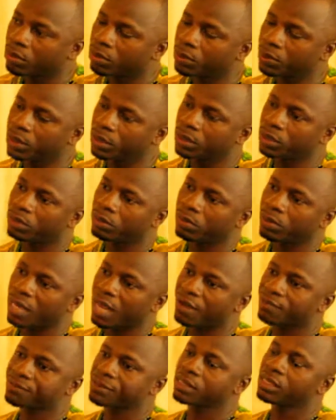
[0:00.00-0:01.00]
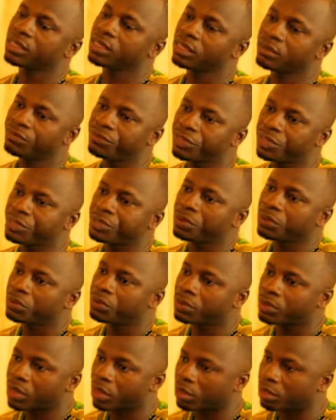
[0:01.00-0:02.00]
which we have seen
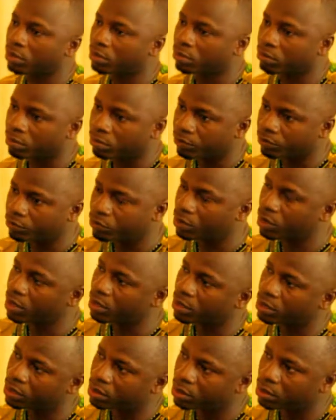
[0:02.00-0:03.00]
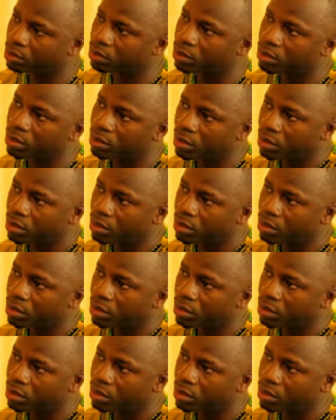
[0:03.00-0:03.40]
videos and footages